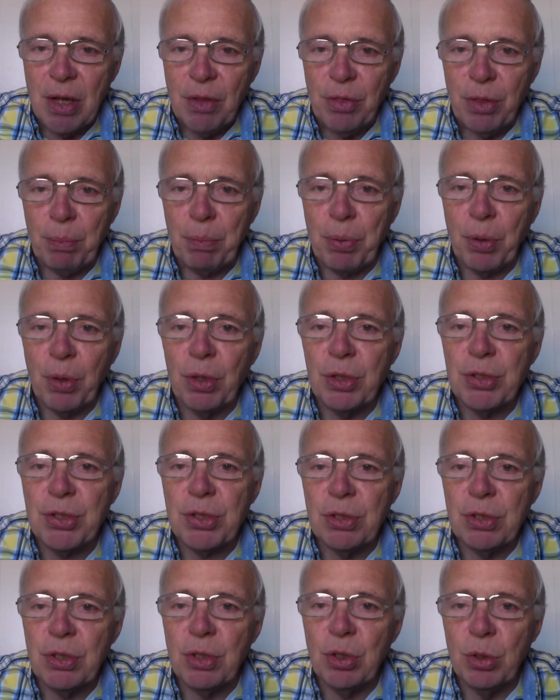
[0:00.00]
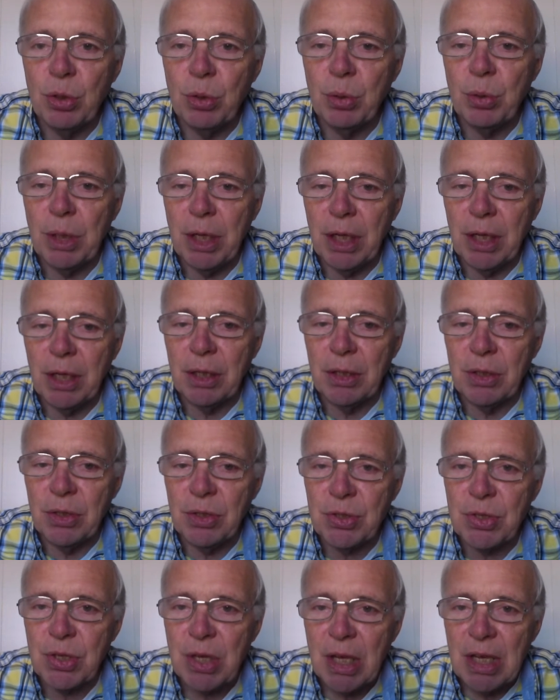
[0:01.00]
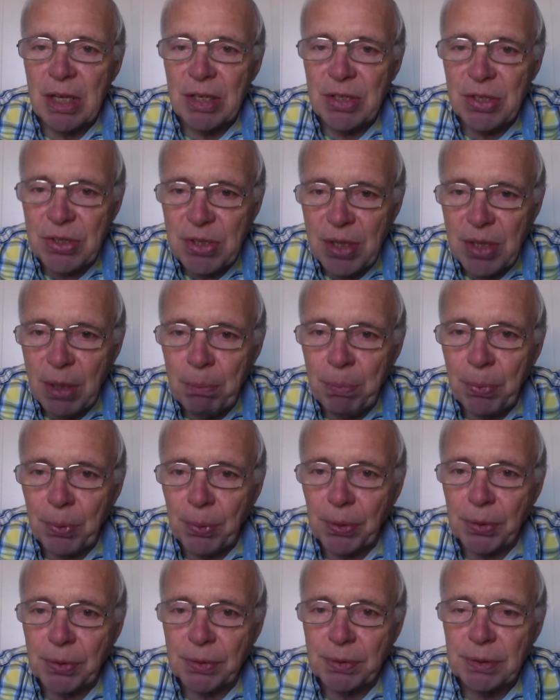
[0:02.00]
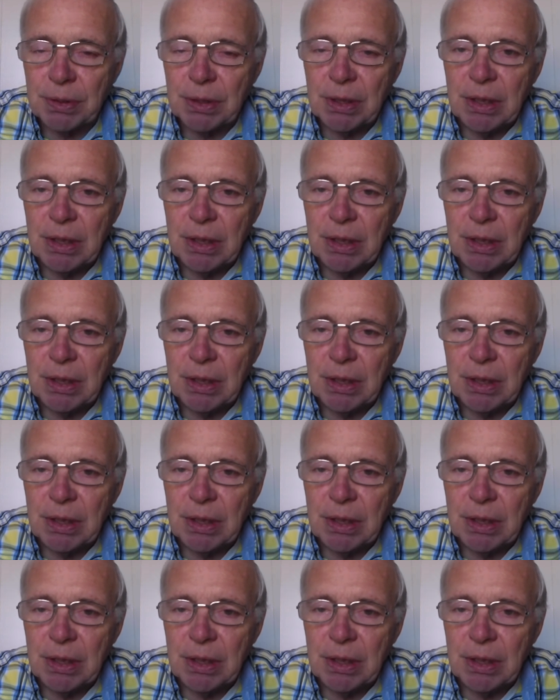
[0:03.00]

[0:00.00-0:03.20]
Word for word: The person who is simple,